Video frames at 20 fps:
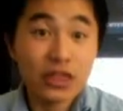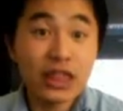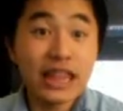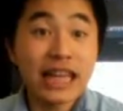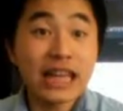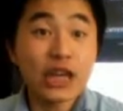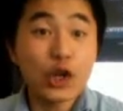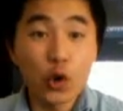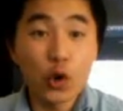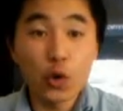
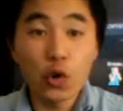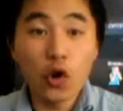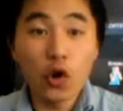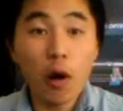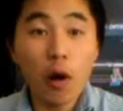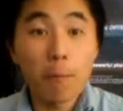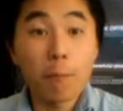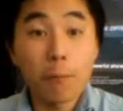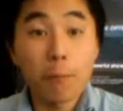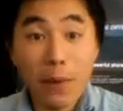The
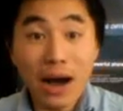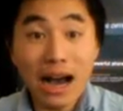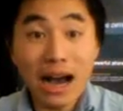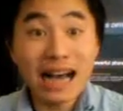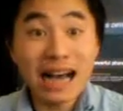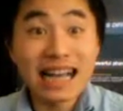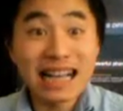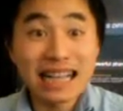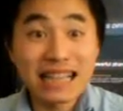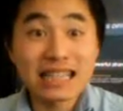Google
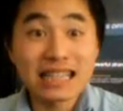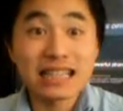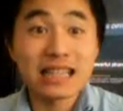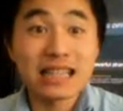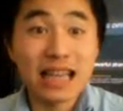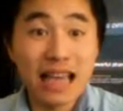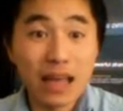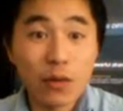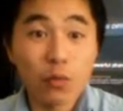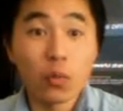
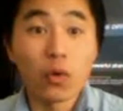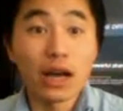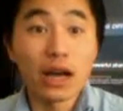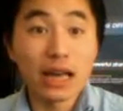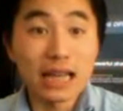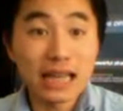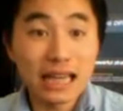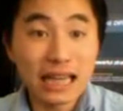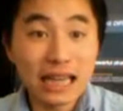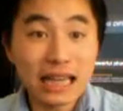Buzz, and
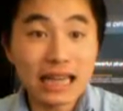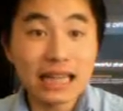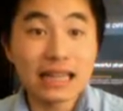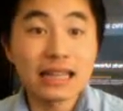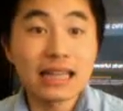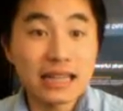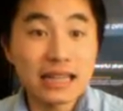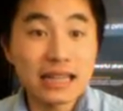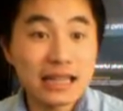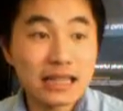what
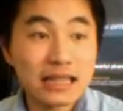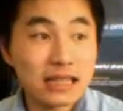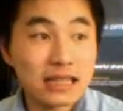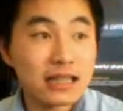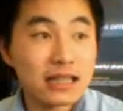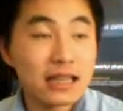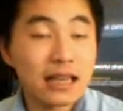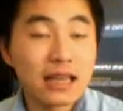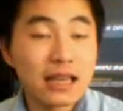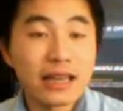it
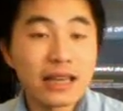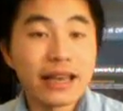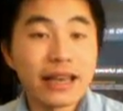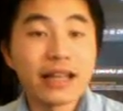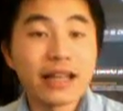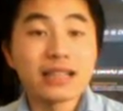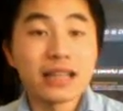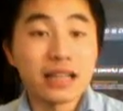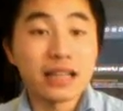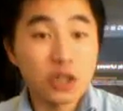is,
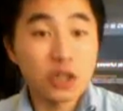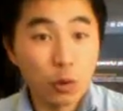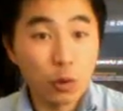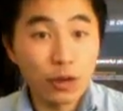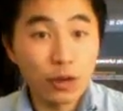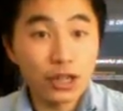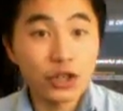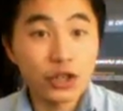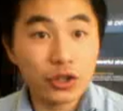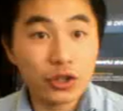it's a
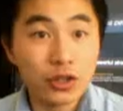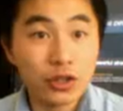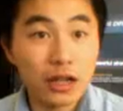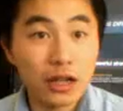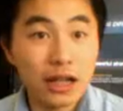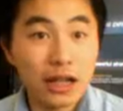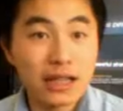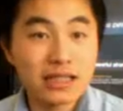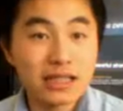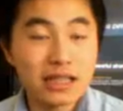Twitter,
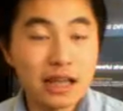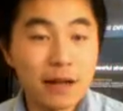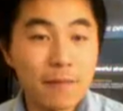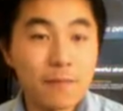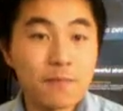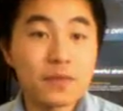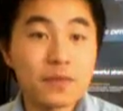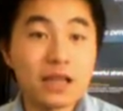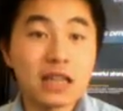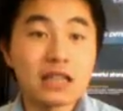
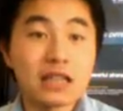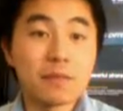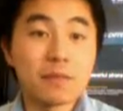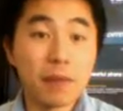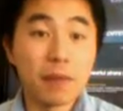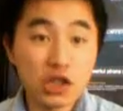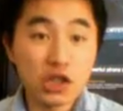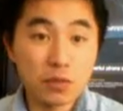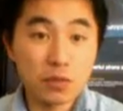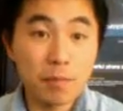except it's
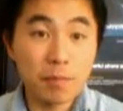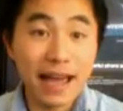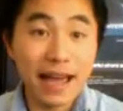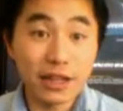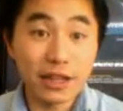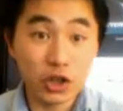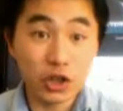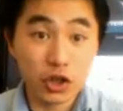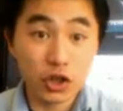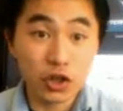much
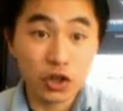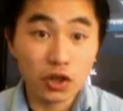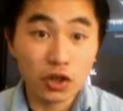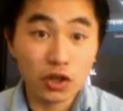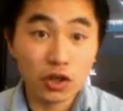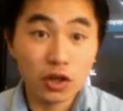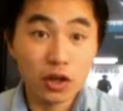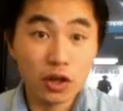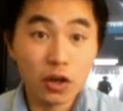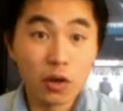better,
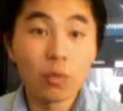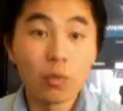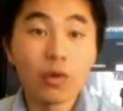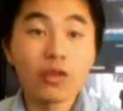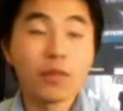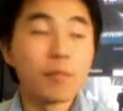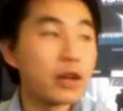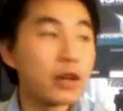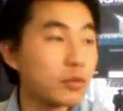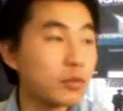
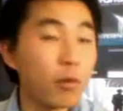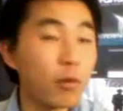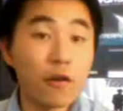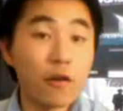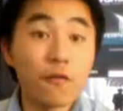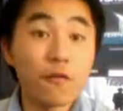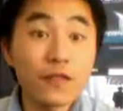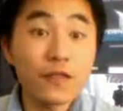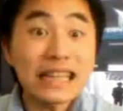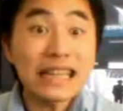with much more
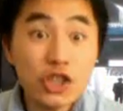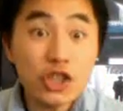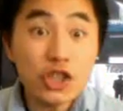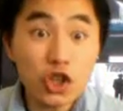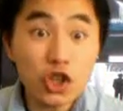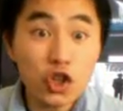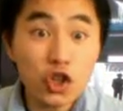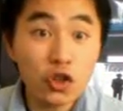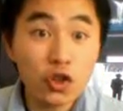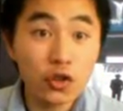
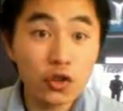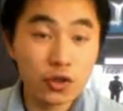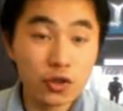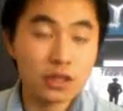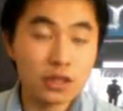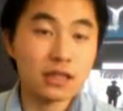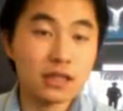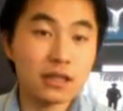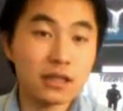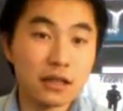
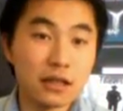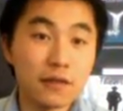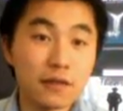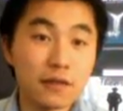features,